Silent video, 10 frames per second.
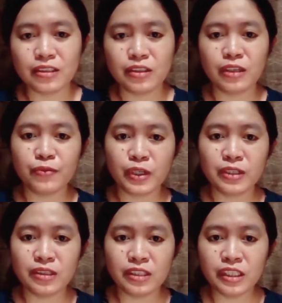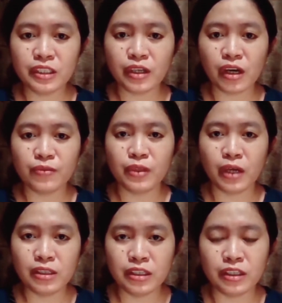the frontier of
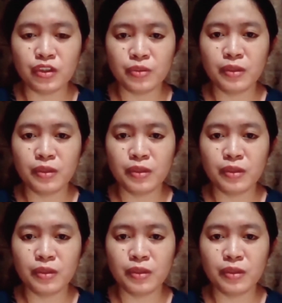knowledge